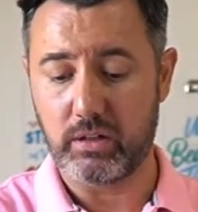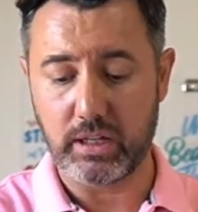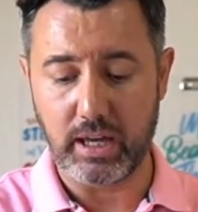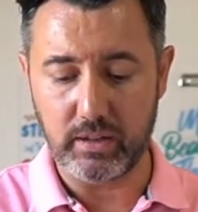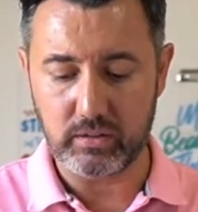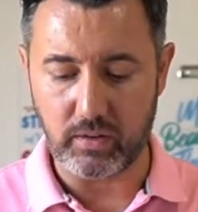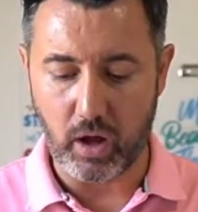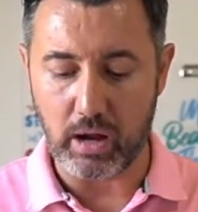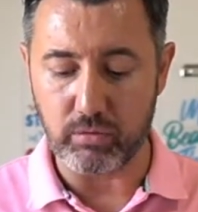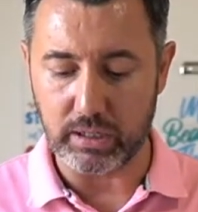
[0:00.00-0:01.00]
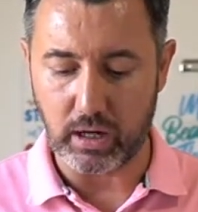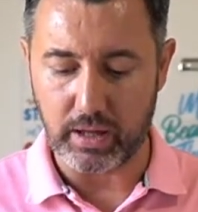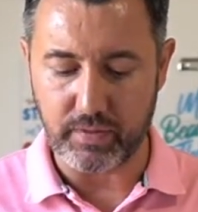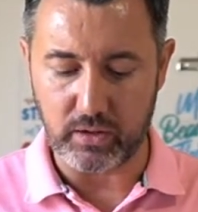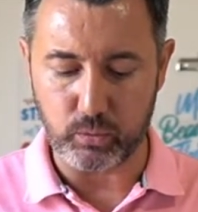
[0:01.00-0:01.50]
Okay, so I really
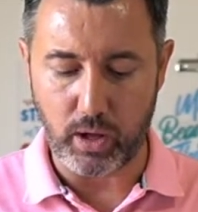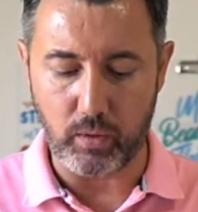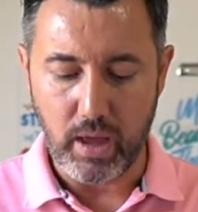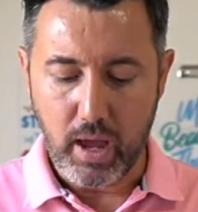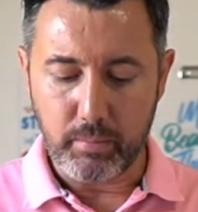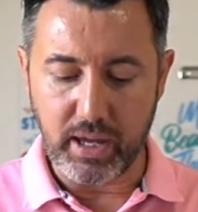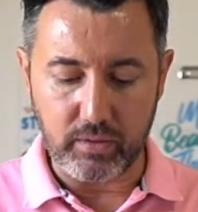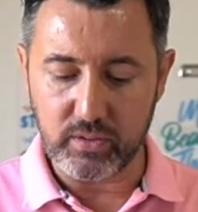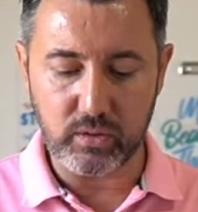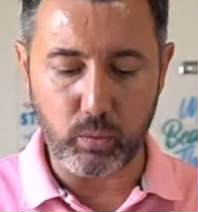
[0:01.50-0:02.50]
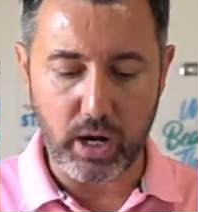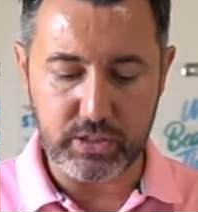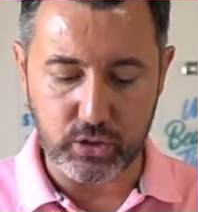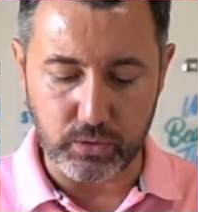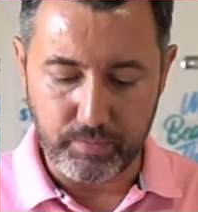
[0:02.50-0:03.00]
like that as well. But yeah, this is what I
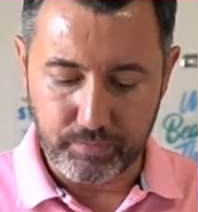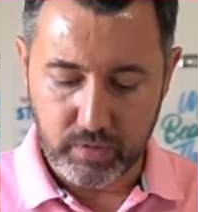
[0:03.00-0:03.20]
do.